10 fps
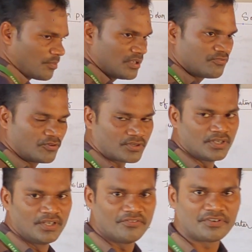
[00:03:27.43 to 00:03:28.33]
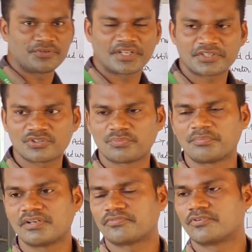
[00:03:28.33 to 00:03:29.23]
mobile phone. When you take your
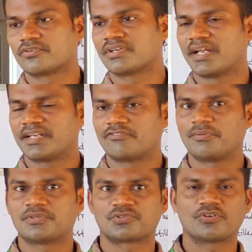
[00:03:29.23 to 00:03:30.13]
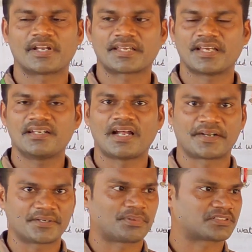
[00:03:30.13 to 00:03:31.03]
mobile phone, it will be shown like an
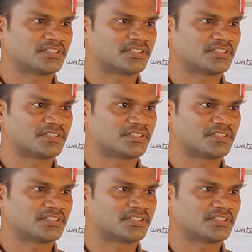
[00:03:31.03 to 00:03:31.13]
100%,